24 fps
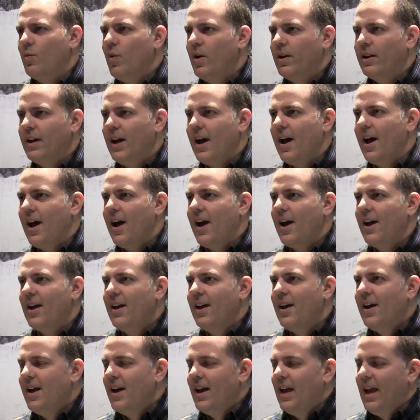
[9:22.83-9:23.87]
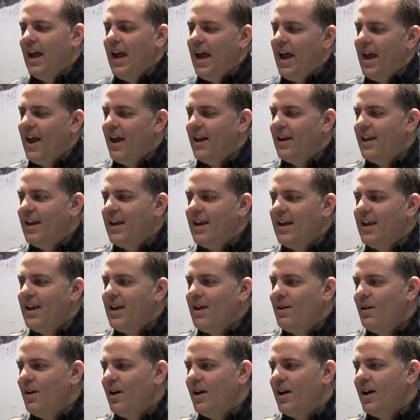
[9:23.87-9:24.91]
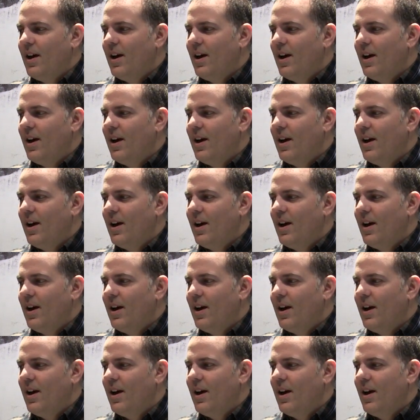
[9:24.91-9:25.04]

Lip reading: 1 guy, and he